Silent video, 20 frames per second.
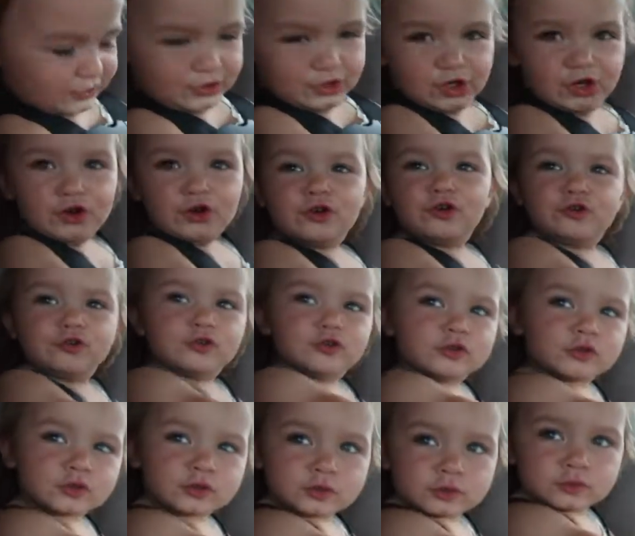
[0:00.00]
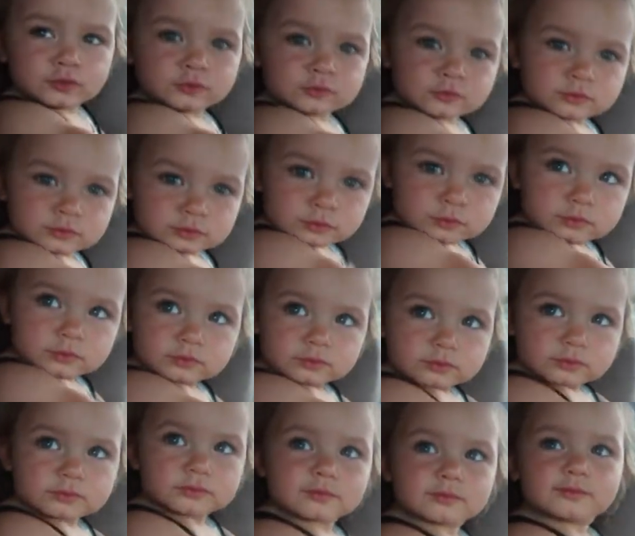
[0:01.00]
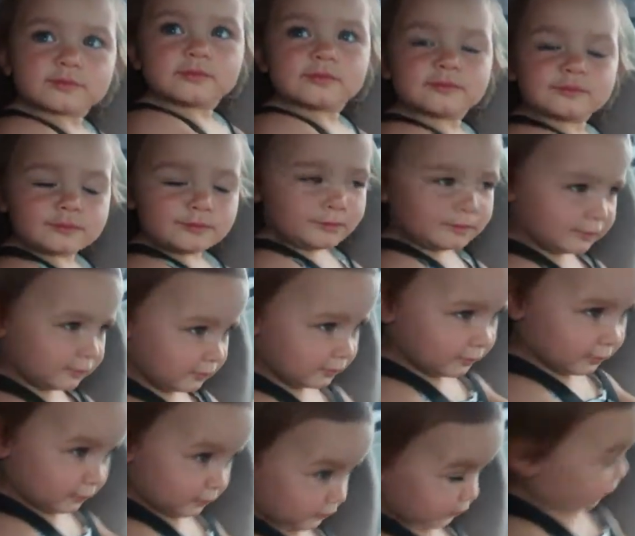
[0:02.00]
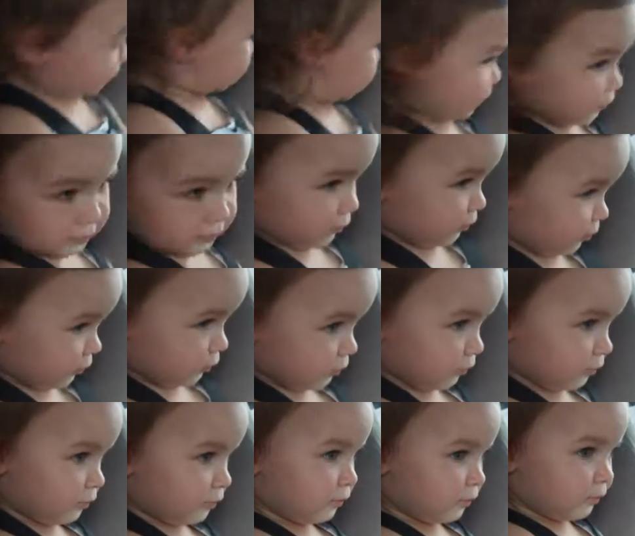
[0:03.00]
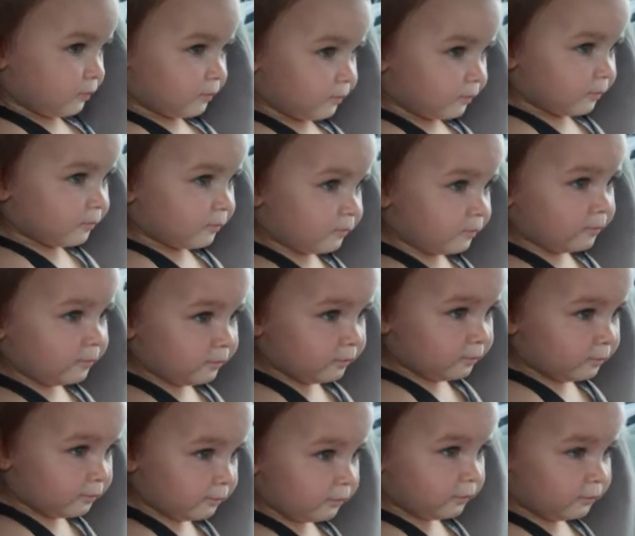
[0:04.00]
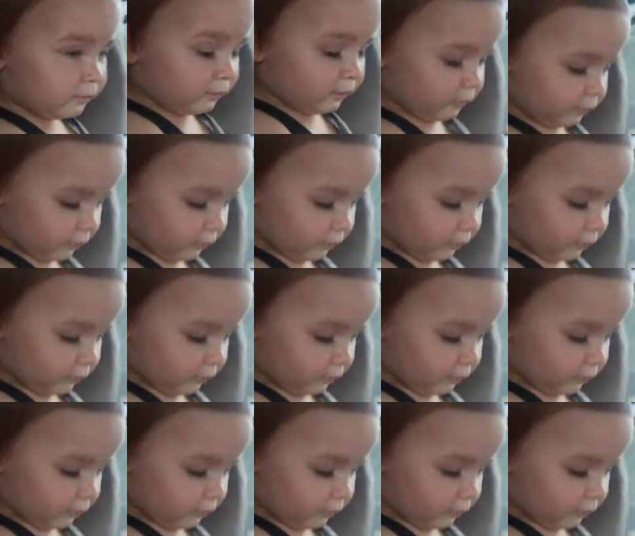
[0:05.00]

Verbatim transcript: no. You don't have little feet? You just have. Your feet are just right, right?